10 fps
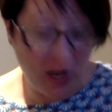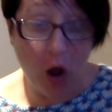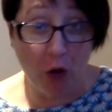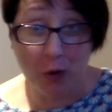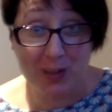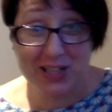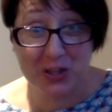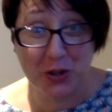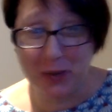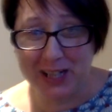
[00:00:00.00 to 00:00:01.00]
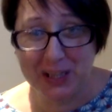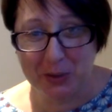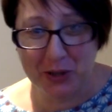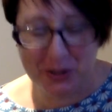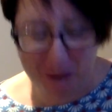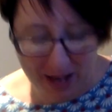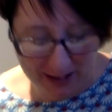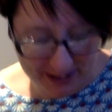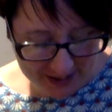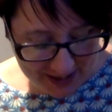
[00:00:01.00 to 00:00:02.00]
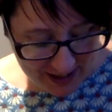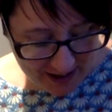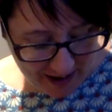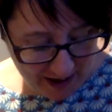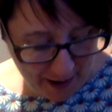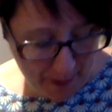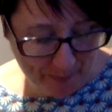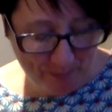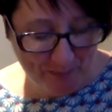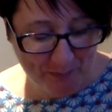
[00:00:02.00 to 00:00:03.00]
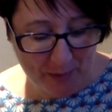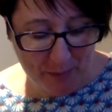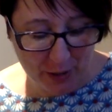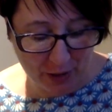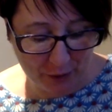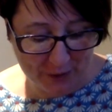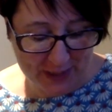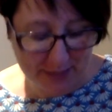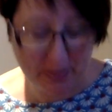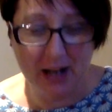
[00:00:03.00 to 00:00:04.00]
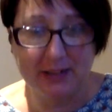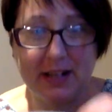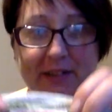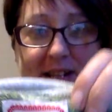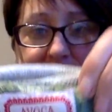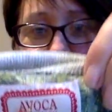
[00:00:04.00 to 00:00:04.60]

Although I did do with this one as well. But I love this brand. This